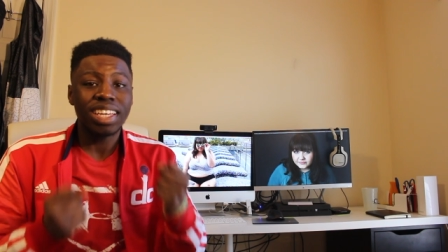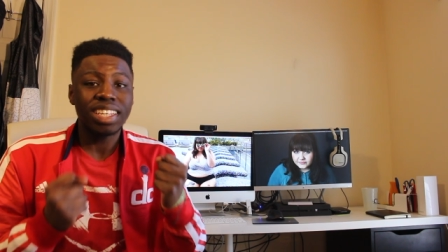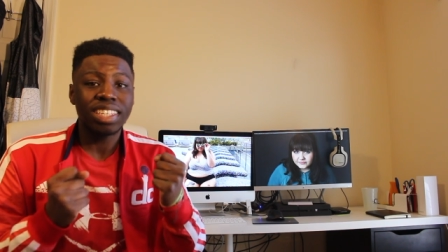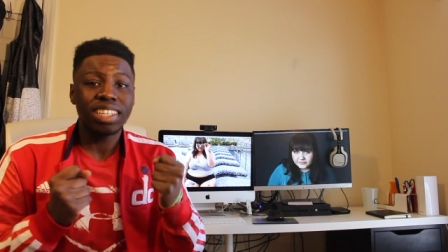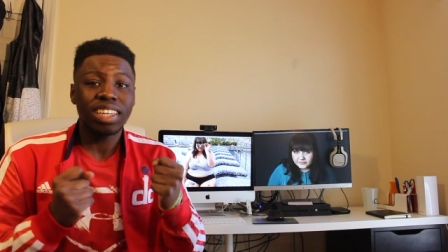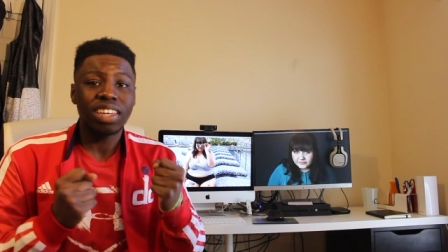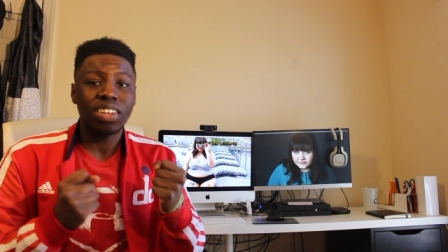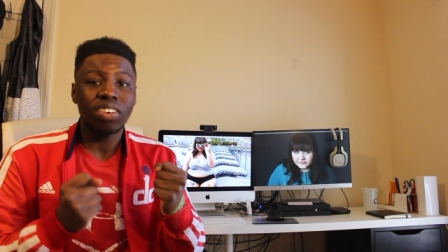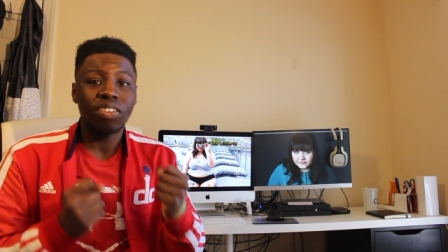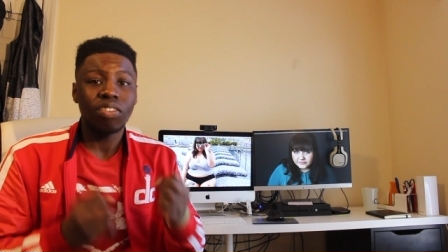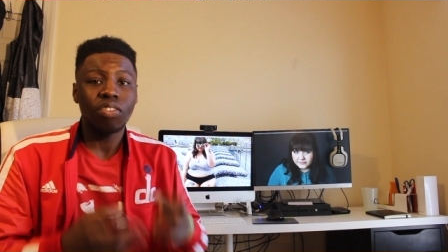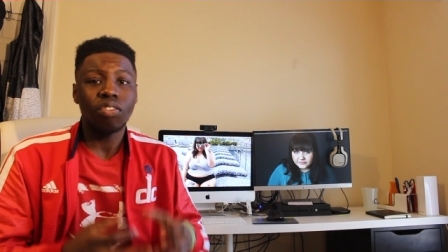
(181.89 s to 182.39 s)
is
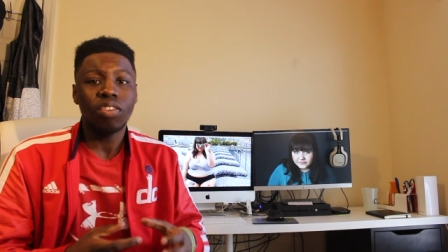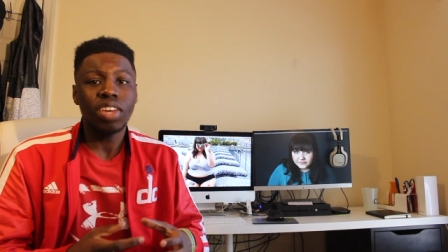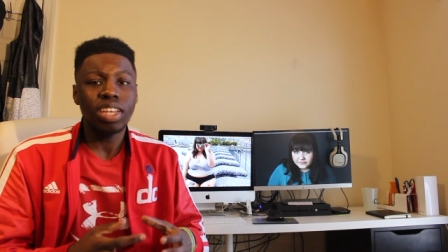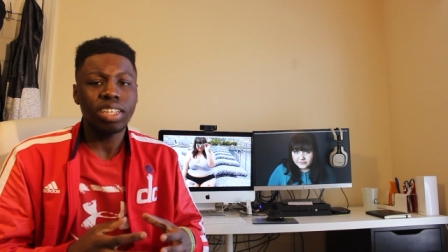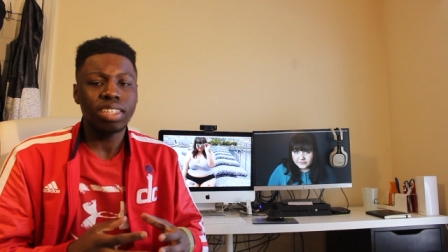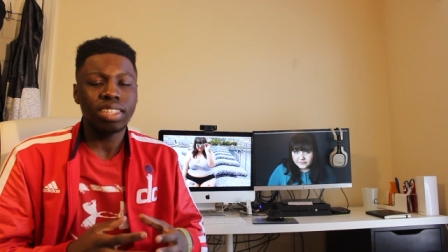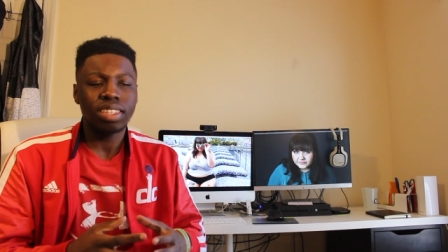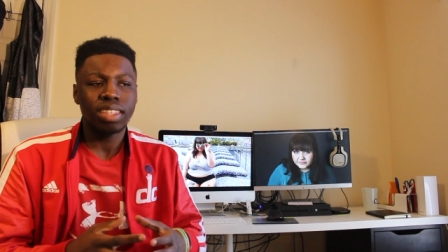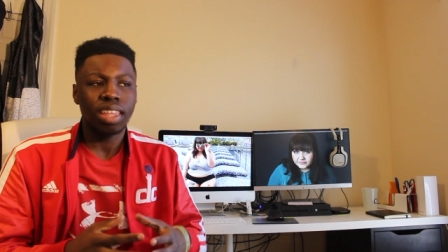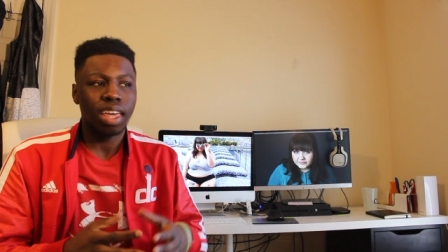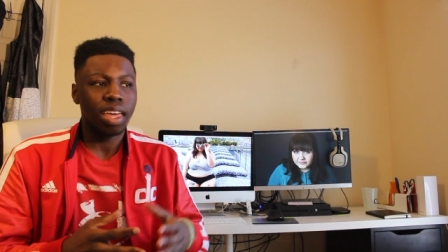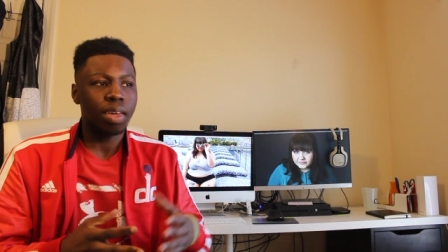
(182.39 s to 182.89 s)

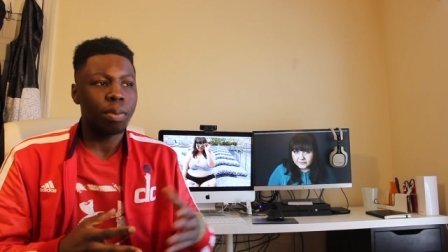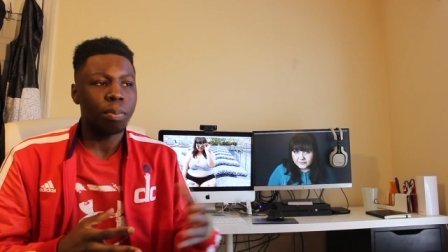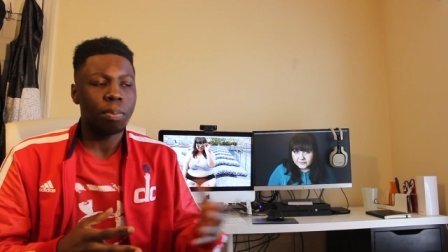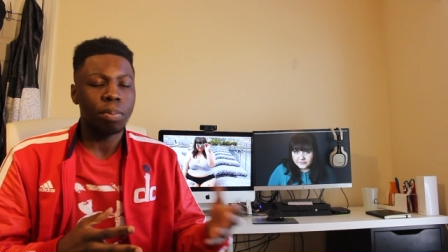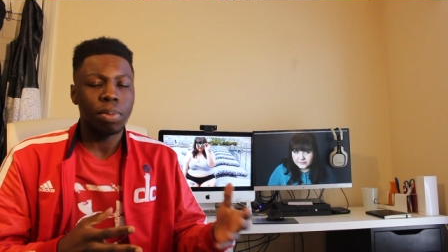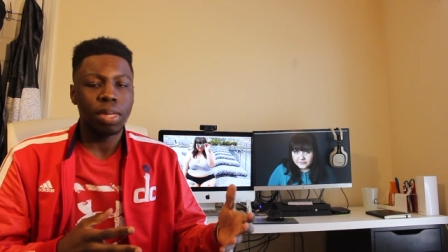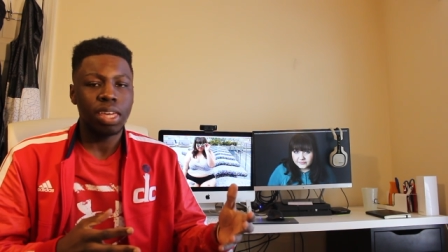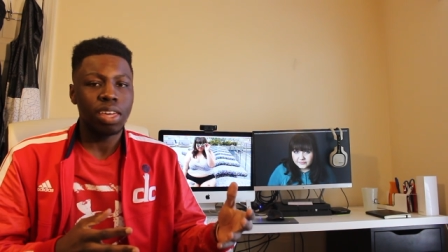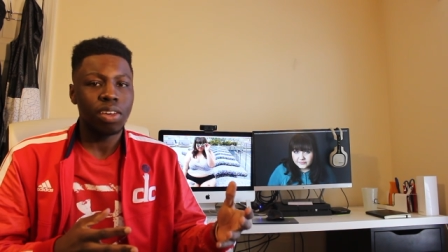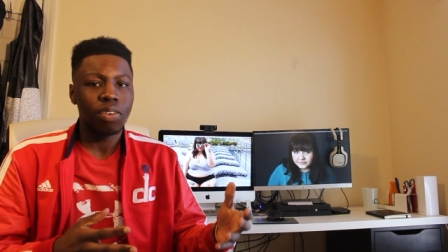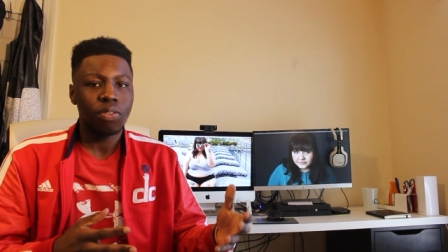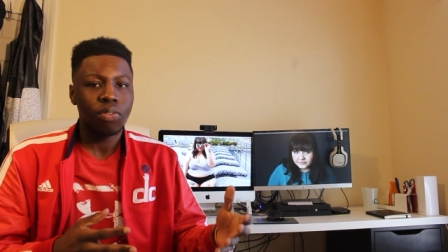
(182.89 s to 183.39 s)
convinced that
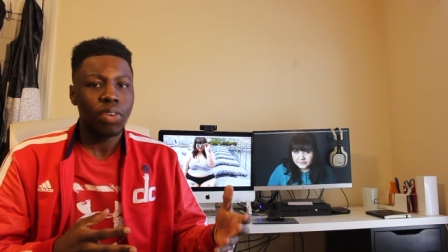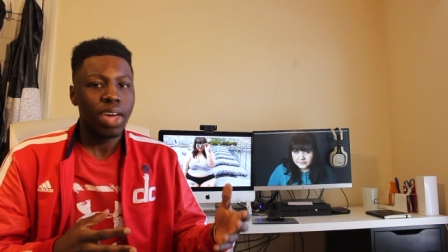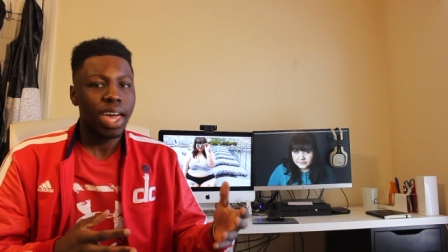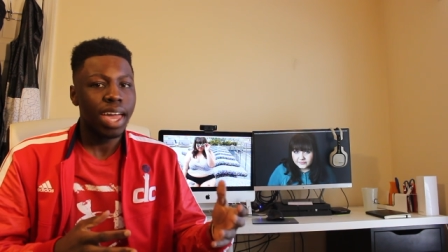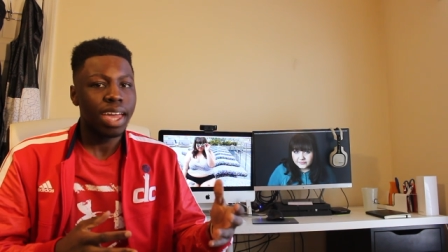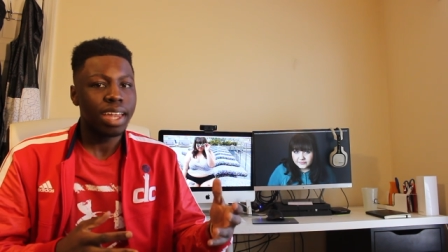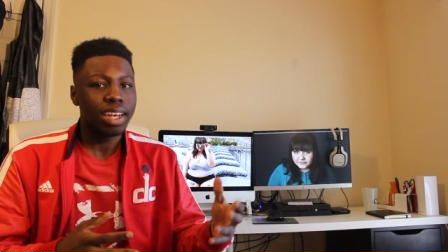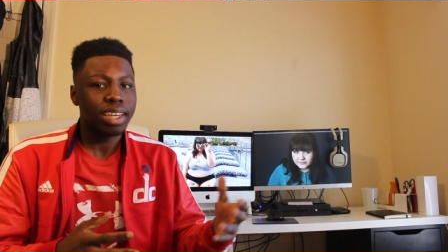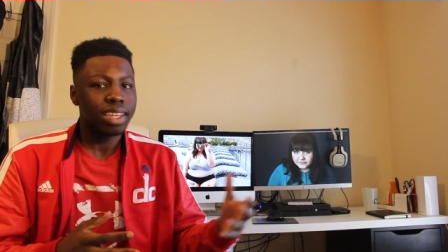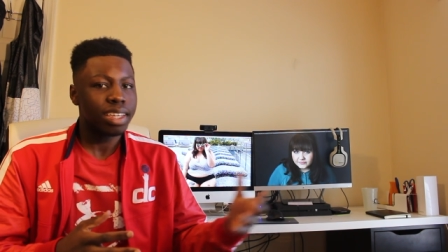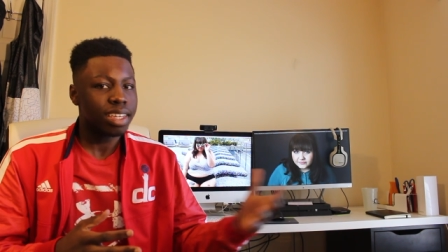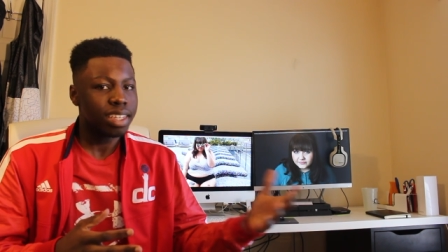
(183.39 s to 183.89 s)
being
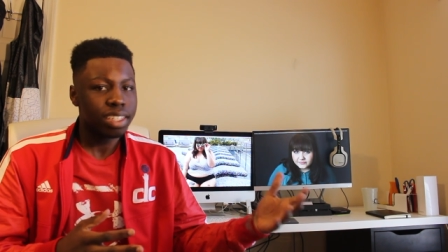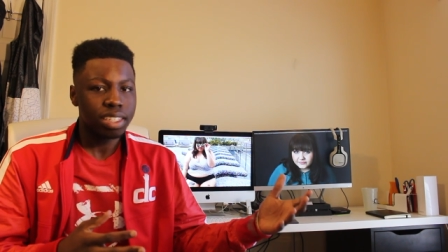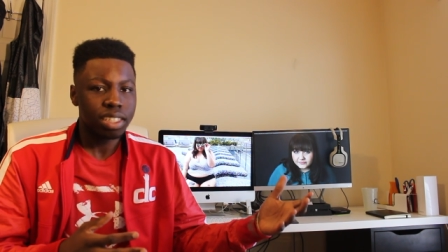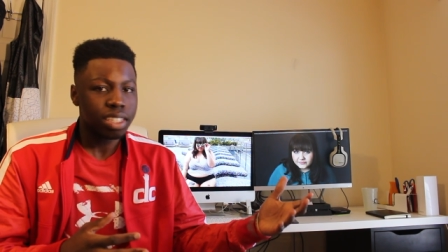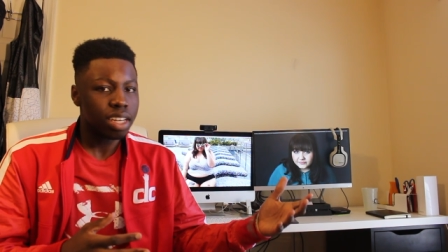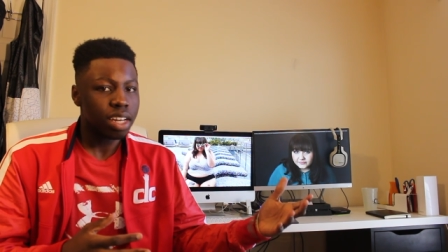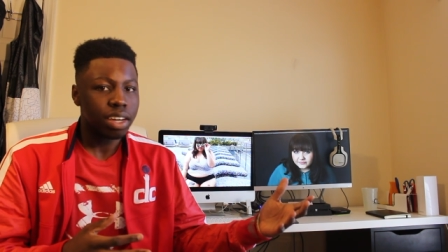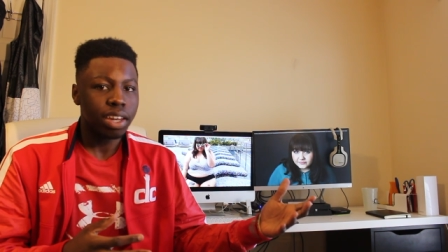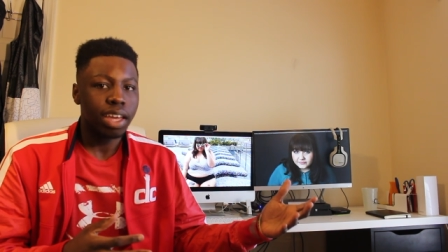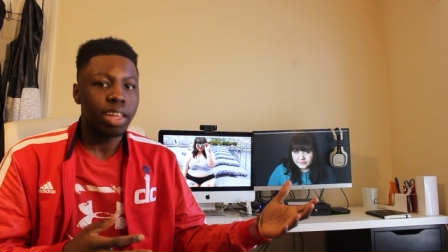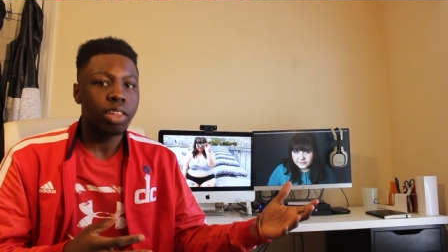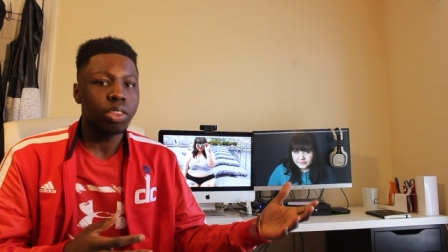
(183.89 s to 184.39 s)
fat isn't
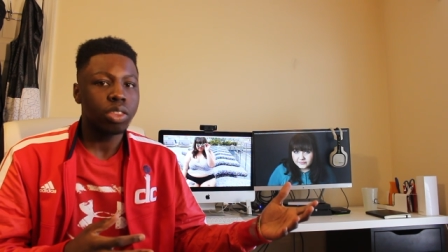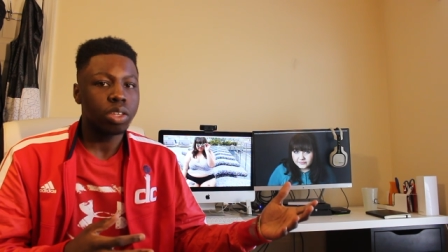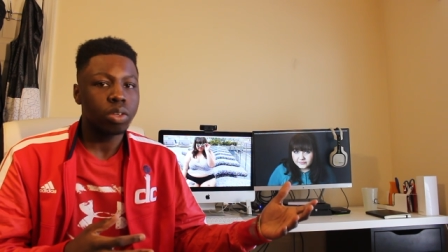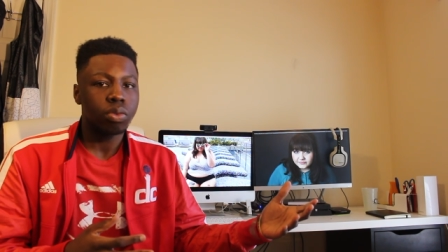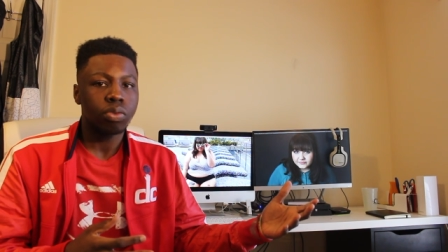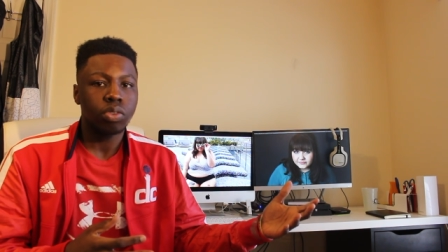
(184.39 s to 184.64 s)
unhealthy